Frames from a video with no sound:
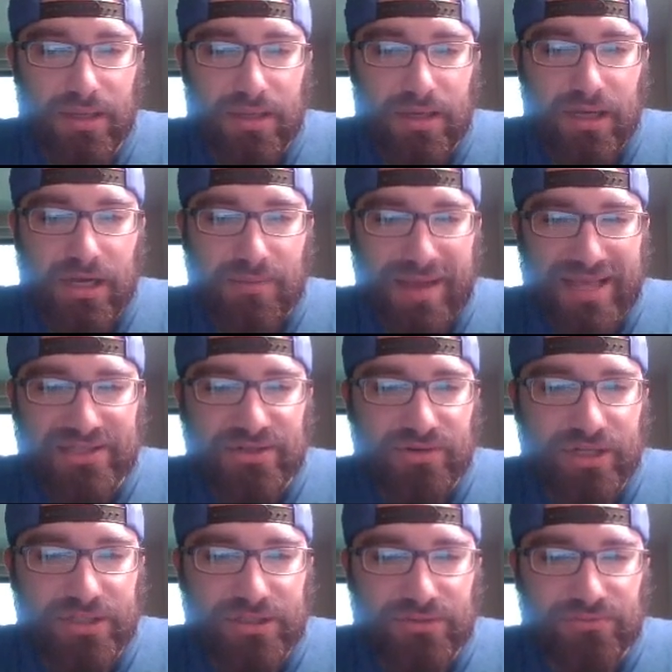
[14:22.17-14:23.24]
Masquerade
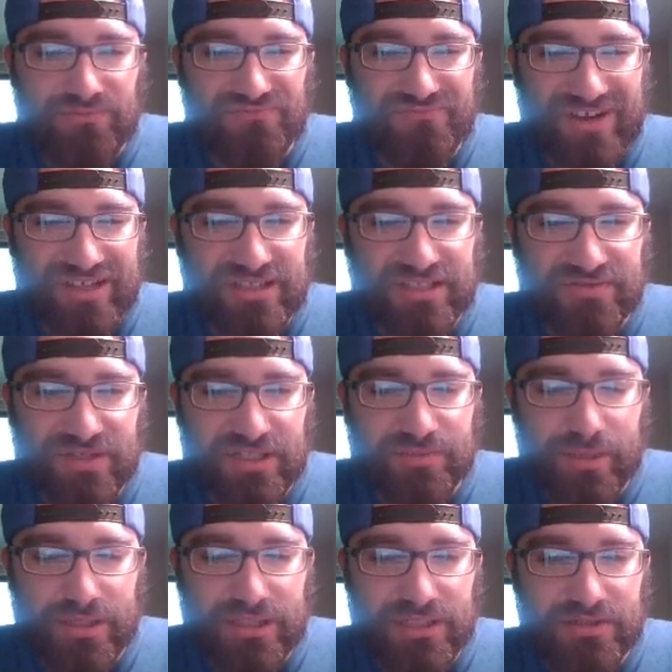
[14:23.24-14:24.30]
is still relatively
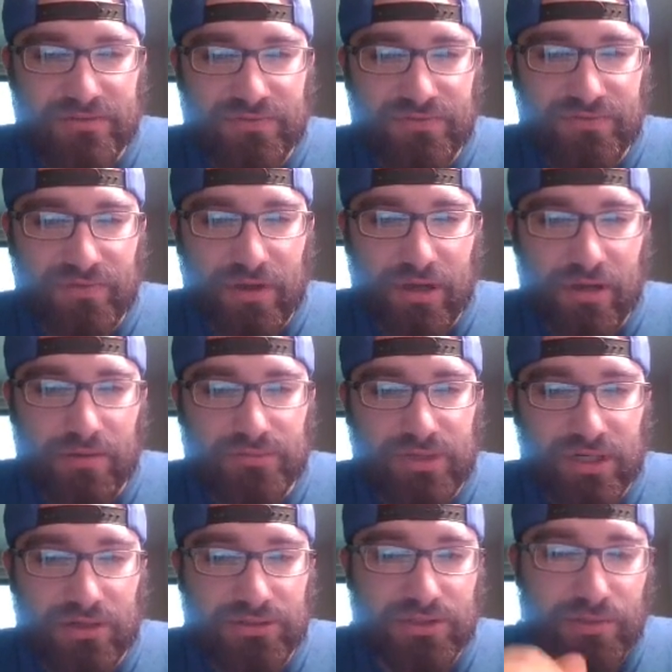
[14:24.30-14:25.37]
expensive.
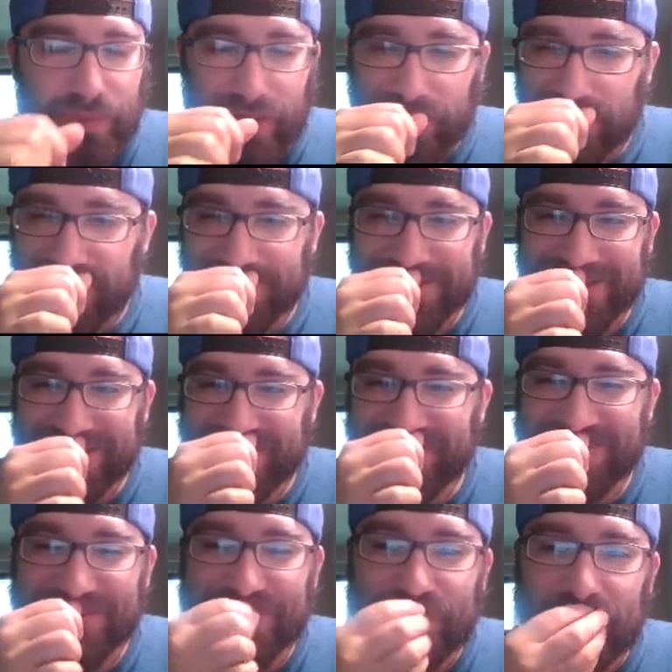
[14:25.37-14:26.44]
Dragostapelia, which is
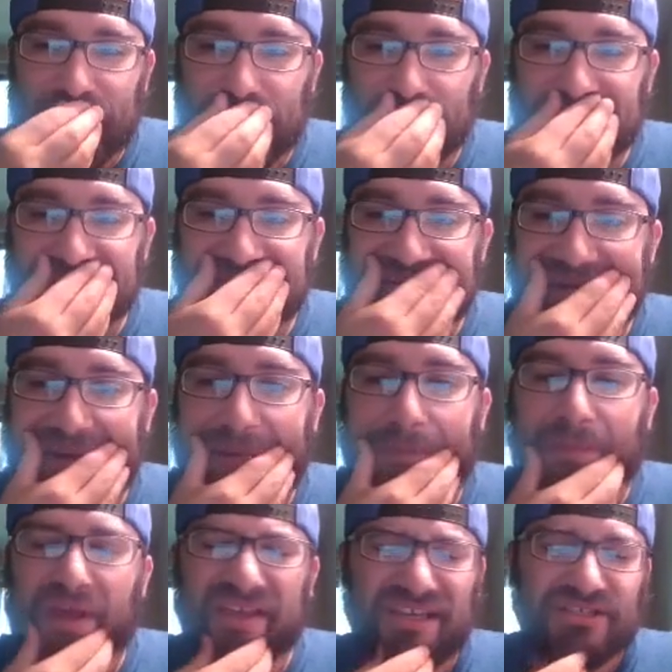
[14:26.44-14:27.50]
cool because I
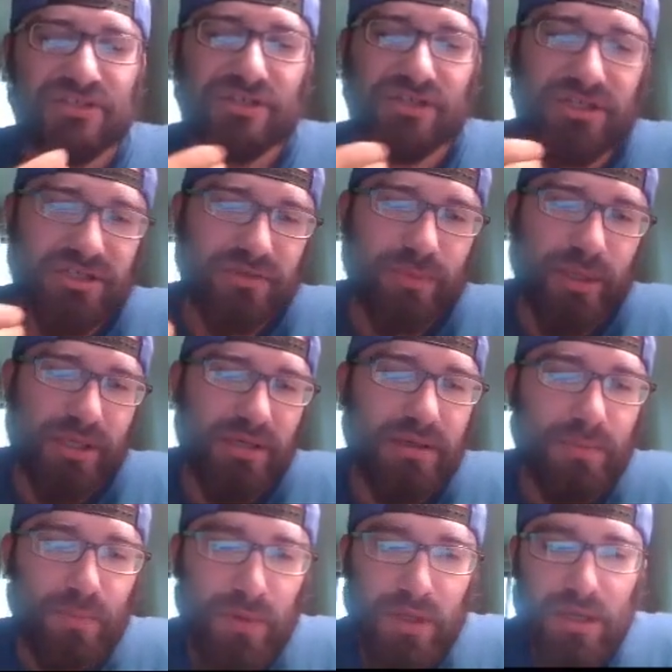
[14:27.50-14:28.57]
think it's Dragostapelia,
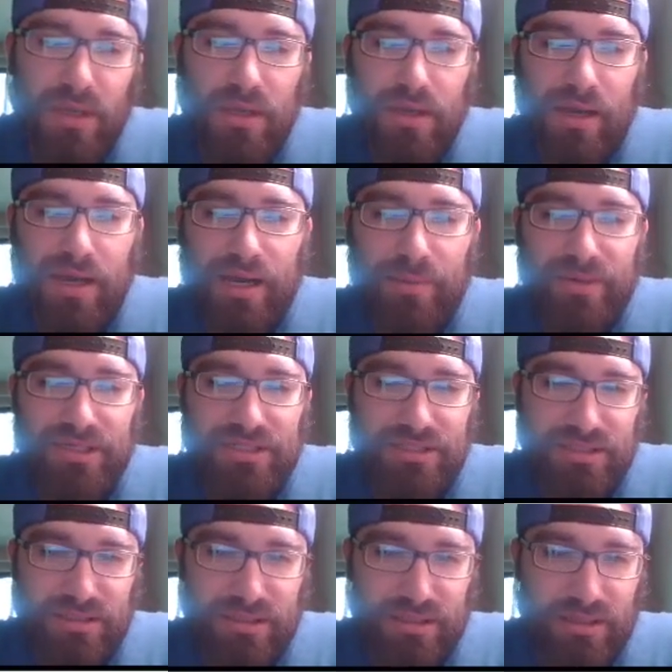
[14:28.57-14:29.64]
but it's
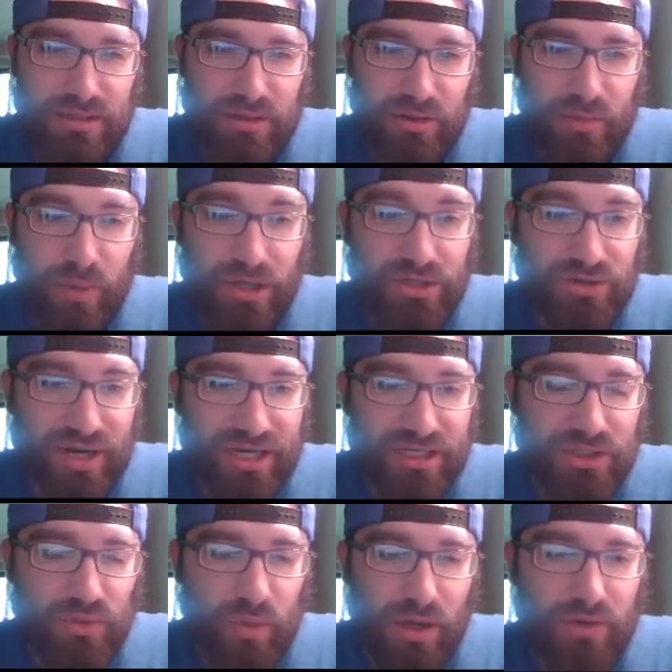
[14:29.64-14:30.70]
the Mud Dragon
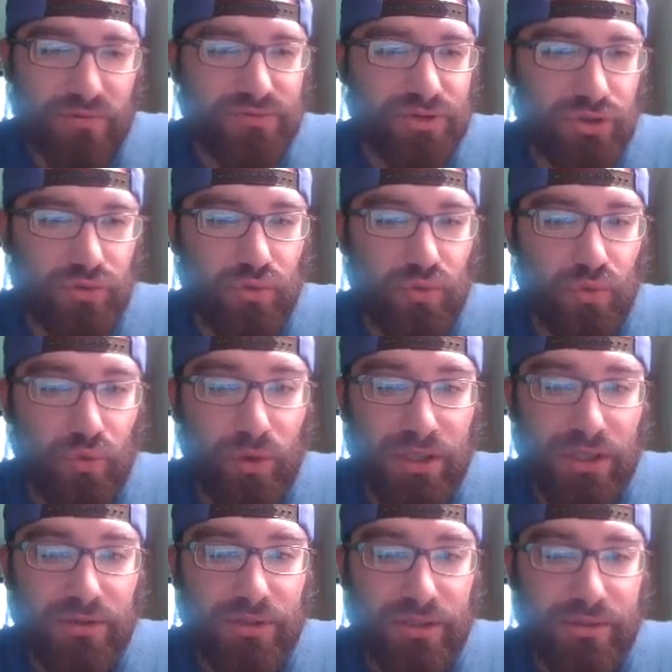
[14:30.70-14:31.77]
as well. 2
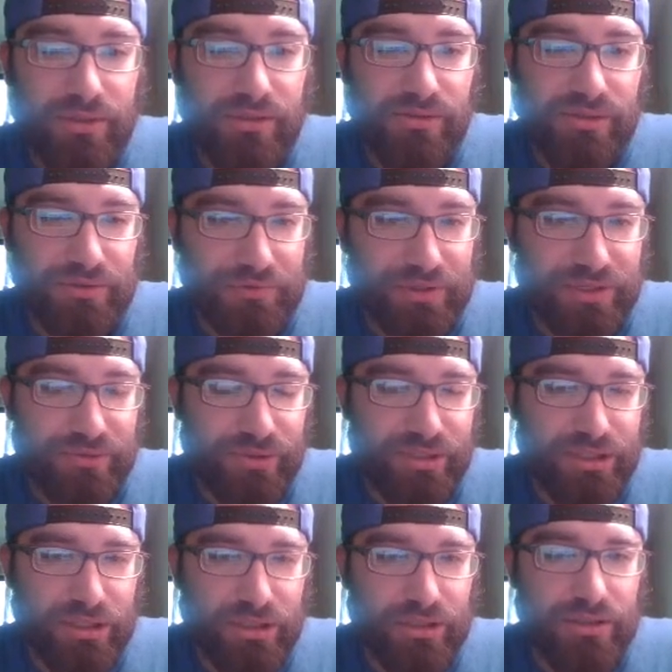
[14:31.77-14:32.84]

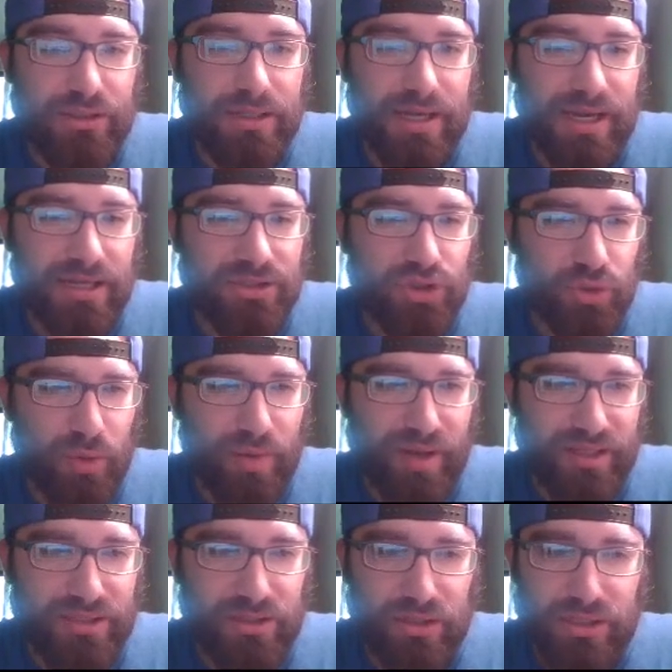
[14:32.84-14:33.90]
really good Super
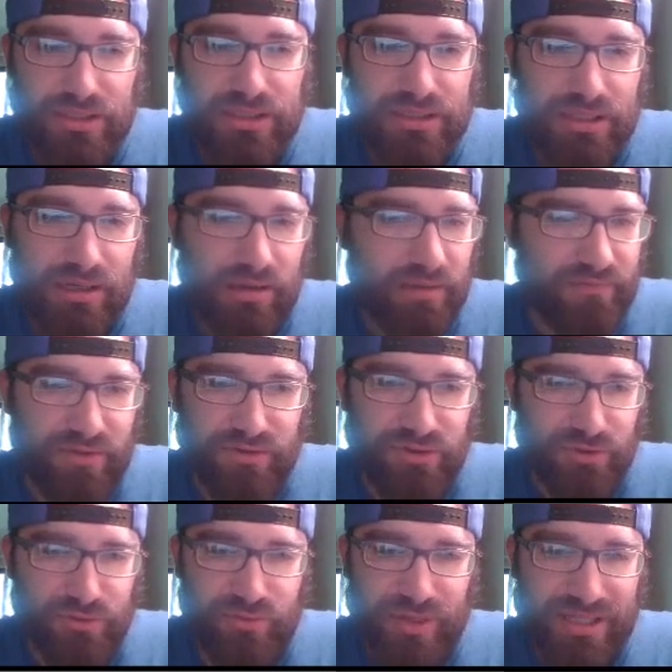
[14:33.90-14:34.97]
Poly targets, even though
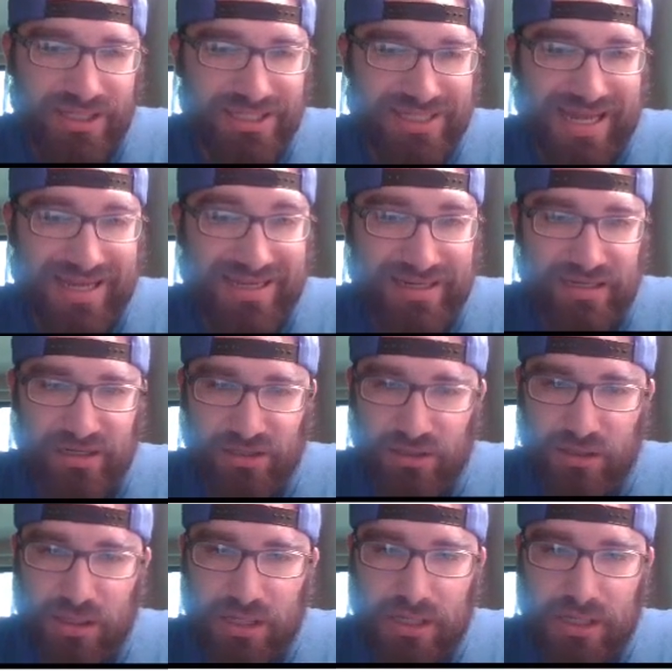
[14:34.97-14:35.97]
Super Poly is not in here.